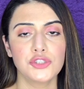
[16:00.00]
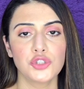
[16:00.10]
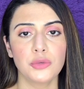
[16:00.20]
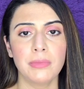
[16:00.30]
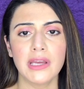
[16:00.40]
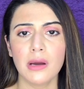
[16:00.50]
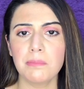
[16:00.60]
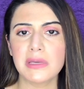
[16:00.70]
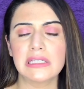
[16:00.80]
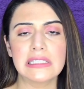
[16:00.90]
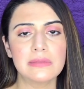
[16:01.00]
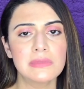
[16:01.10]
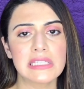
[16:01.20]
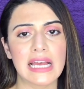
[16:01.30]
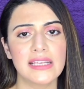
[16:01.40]
should be a medium
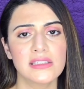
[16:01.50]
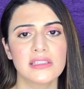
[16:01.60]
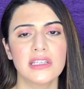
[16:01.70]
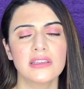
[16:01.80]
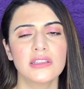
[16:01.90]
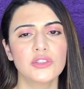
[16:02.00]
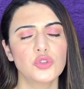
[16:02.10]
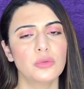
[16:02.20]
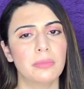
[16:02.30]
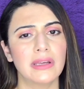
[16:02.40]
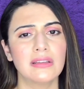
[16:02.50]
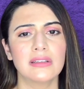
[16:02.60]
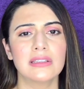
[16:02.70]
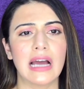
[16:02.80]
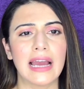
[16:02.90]
size, neither too big.
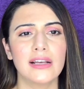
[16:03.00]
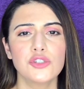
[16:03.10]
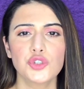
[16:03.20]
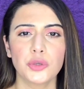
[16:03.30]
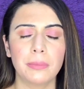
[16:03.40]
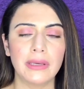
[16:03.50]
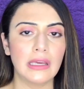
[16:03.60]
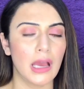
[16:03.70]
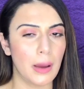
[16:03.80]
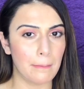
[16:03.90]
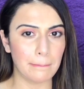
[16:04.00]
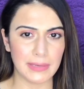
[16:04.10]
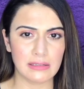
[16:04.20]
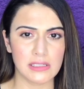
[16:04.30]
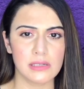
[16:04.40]
The dial should be
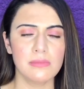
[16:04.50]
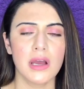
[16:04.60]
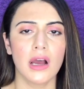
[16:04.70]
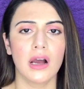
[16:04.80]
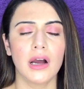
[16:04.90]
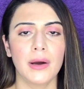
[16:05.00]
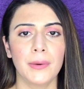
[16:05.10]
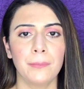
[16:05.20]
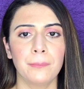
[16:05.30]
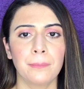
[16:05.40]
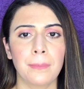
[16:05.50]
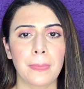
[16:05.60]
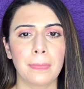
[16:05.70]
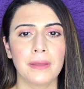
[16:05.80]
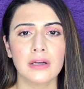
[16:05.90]
medium.
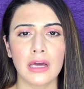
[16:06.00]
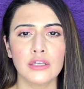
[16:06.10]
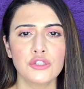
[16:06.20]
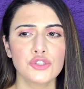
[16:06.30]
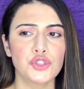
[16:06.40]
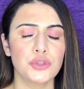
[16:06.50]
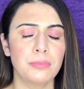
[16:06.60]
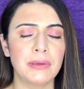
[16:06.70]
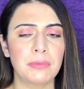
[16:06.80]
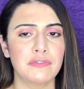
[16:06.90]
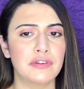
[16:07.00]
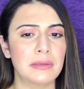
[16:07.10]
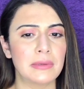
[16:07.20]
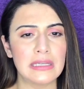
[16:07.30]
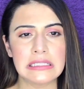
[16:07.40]
The colors should be preferably